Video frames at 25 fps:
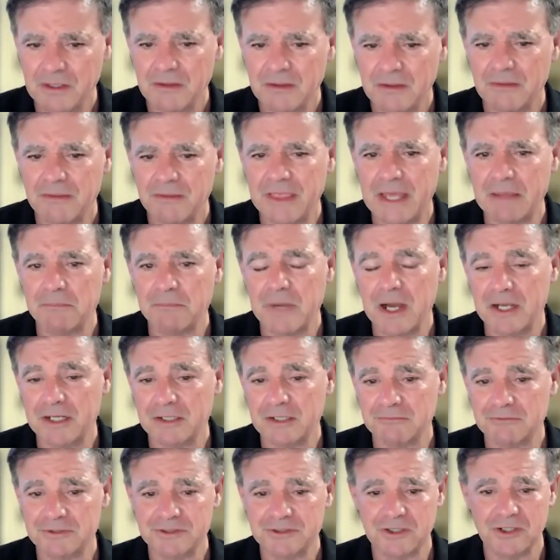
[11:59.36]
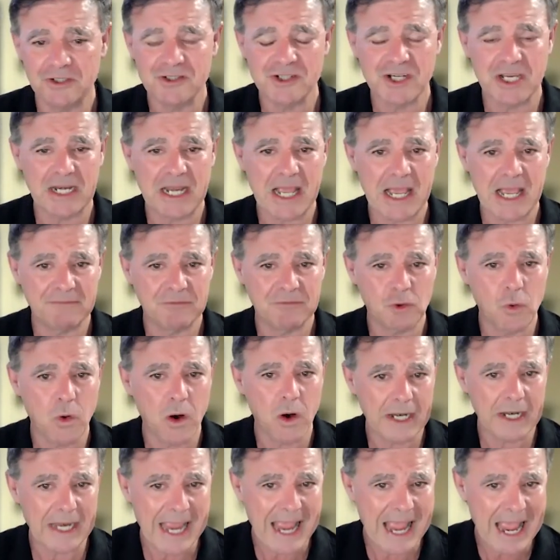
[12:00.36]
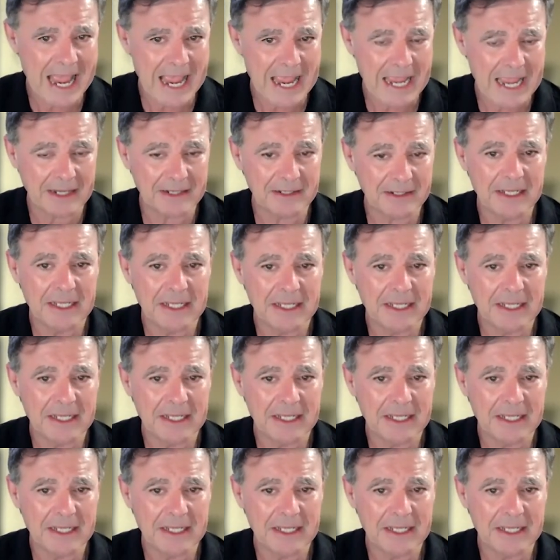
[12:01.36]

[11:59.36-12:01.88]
that market research can have quite a hand